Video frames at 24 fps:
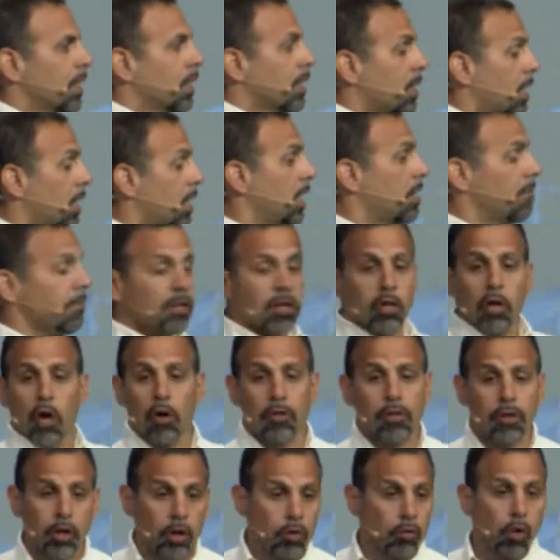That even though
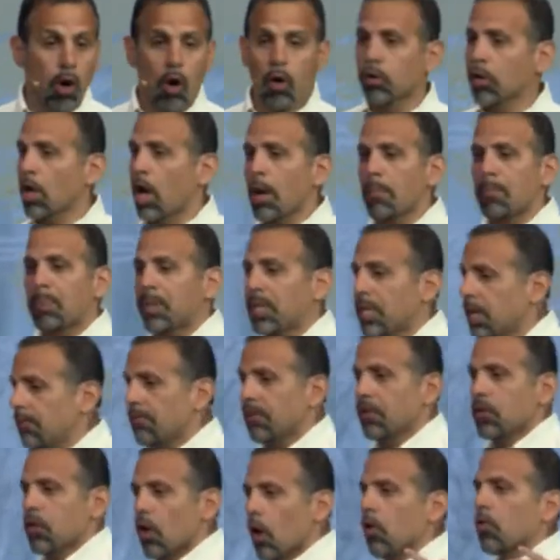they're grown up and
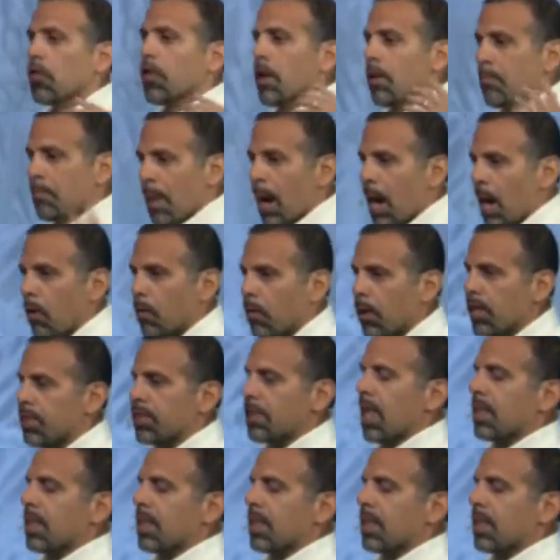even though they're married,